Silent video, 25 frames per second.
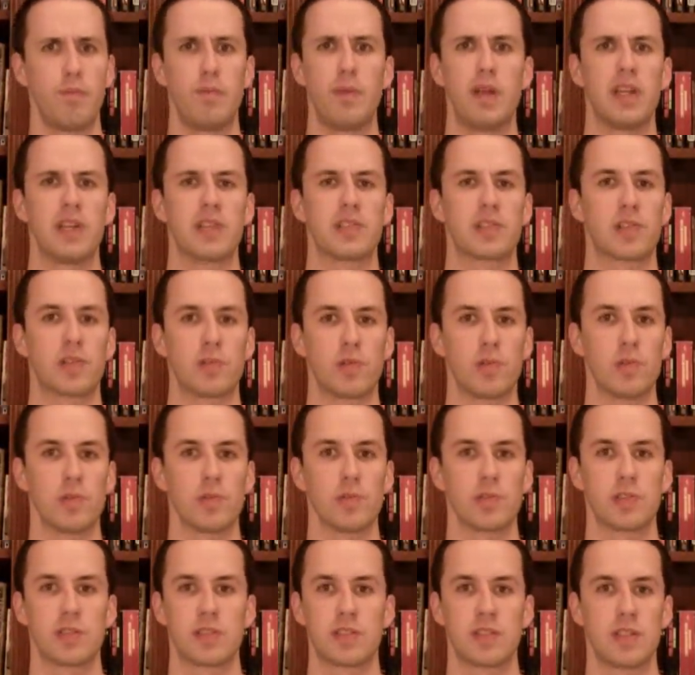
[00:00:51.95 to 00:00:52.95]

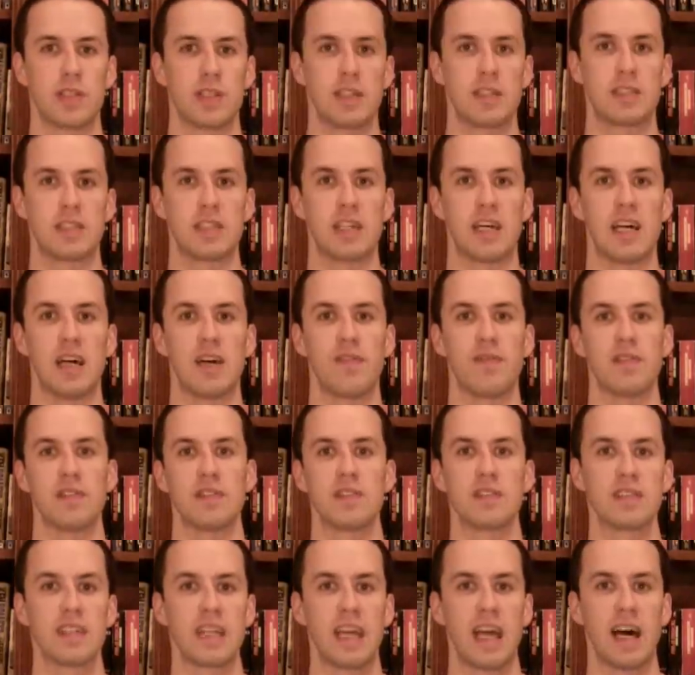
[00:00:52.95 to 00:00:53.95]
minuscule stuff
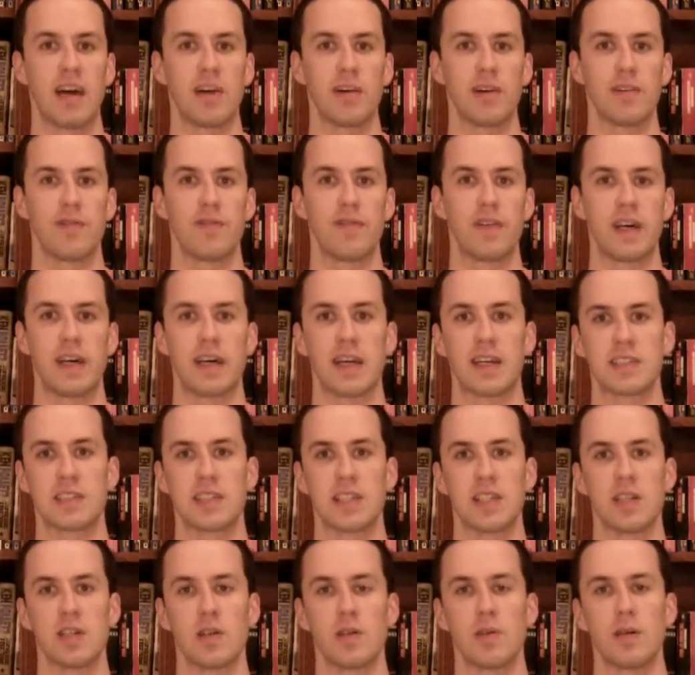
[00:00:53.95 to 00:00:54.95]
and see how it affects,
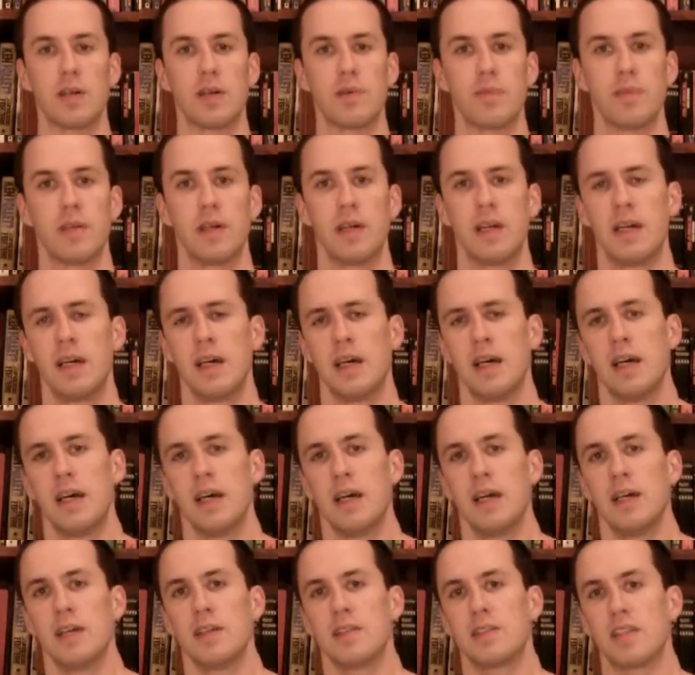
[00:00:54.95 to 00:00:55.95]

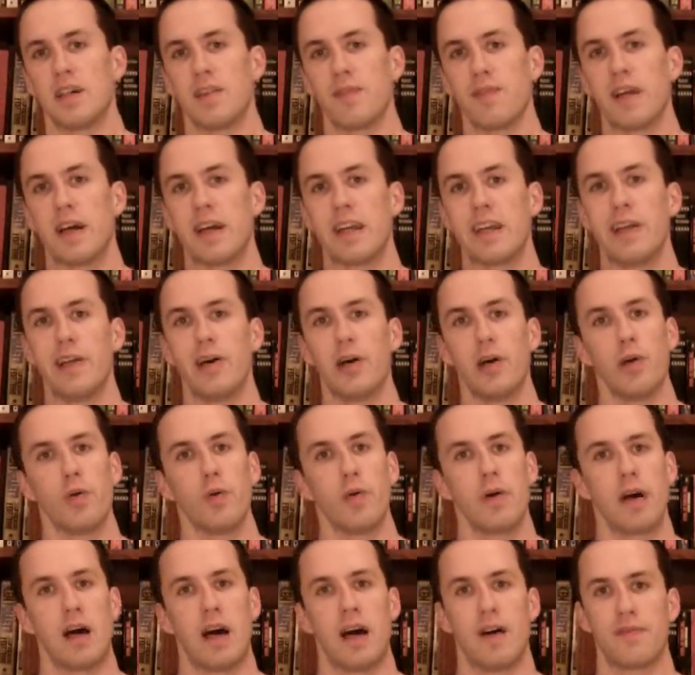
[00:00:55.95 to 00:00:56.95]
stuff like,
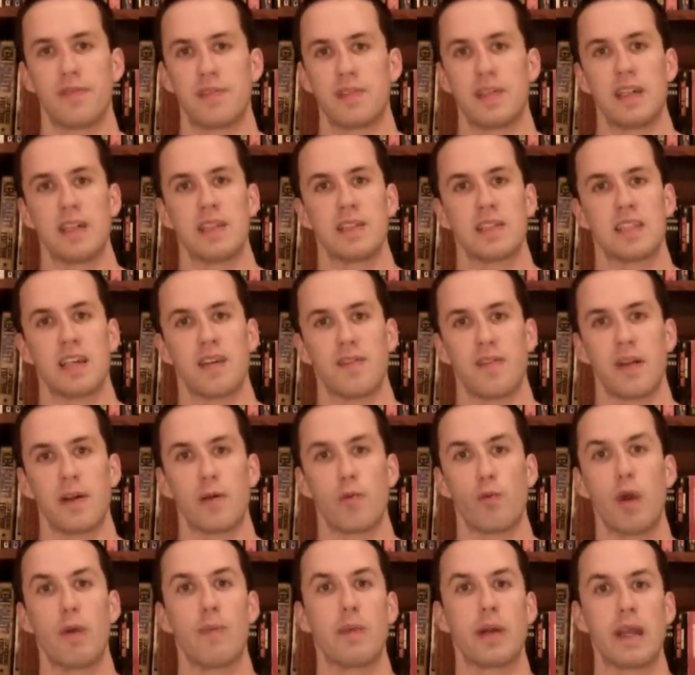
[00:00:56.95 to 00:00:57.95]
I've seen stuff
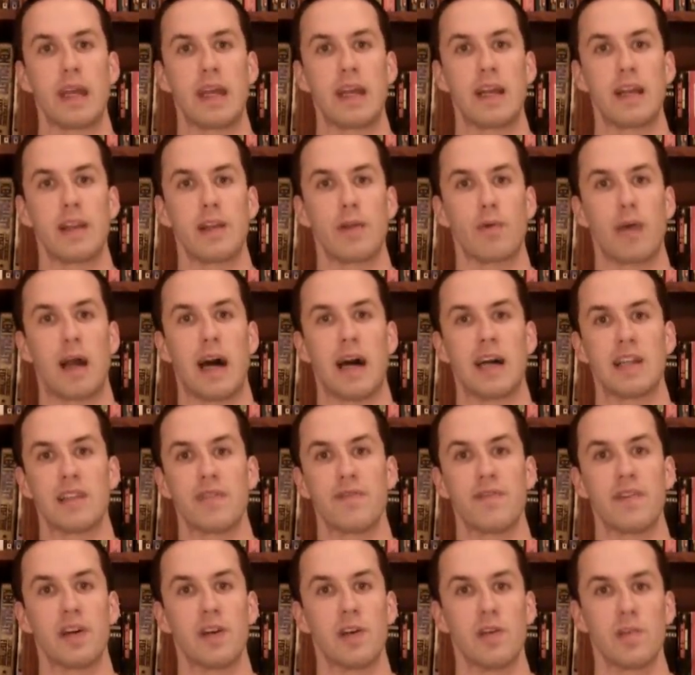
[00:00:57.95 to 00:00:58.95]
like women getting the right
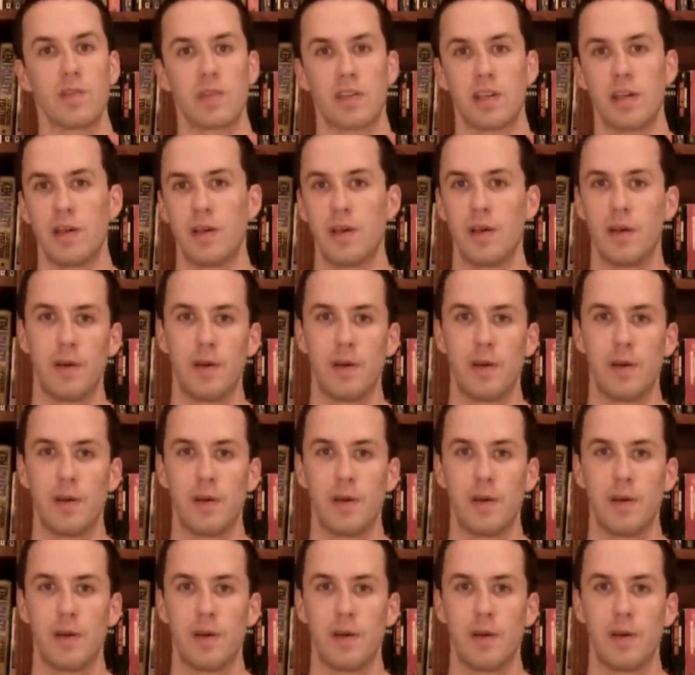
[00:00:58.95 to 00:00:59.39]
to vote